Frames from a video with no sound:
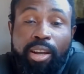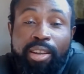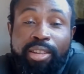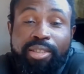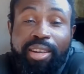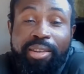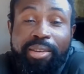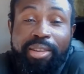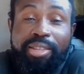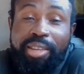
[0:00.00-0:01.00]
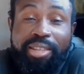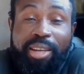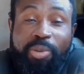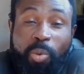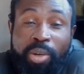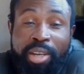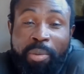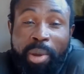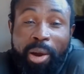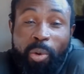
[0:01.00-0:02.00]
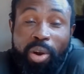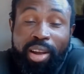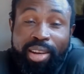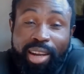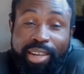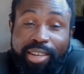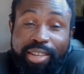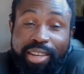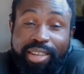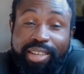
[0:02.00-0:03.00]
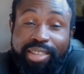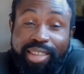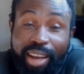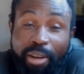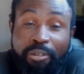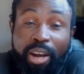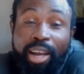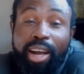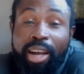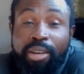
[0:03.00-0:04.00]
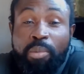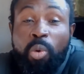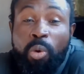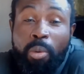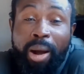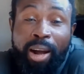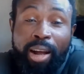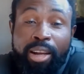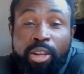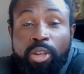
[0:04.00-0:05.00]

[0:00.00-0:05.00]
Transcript: Understand? Because I two name me a role and the, the, the, the tire fire and the bungo banga.